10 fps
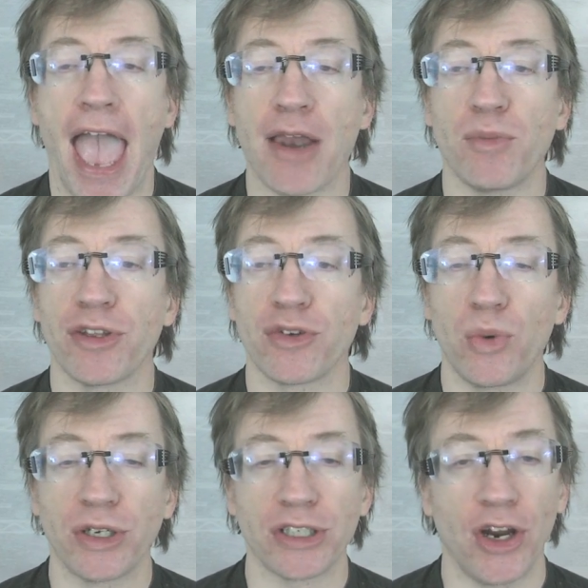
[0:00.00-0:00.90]
And with
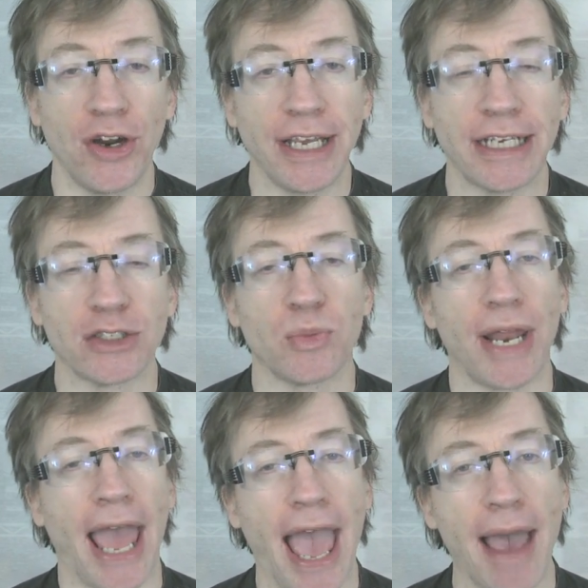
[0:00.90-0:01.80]
quaternions,
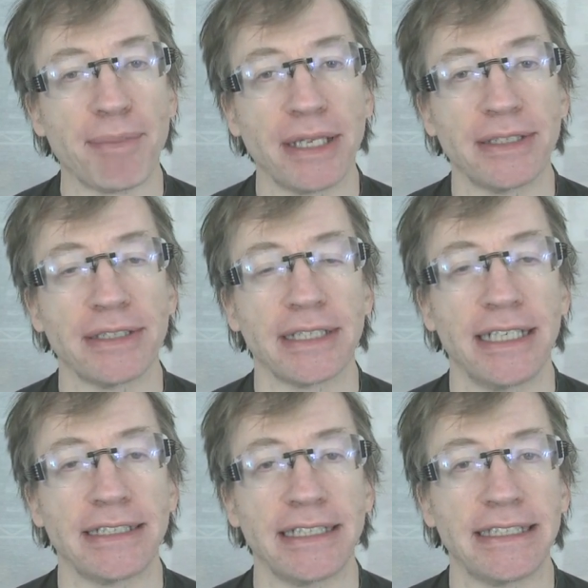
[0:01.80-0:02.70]
what happens
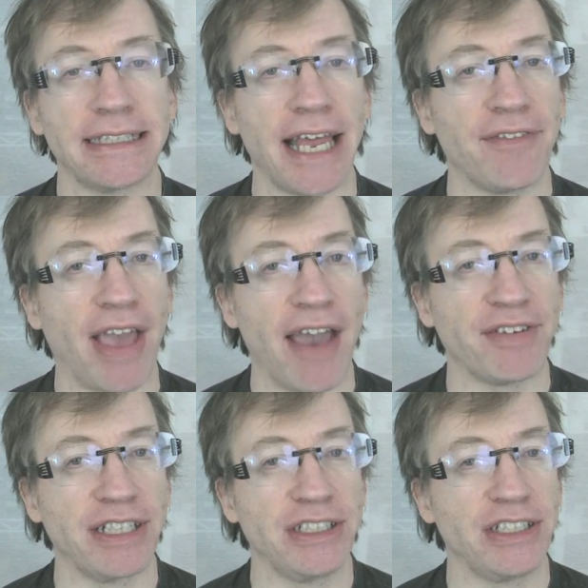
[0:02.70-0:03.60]
is instead of having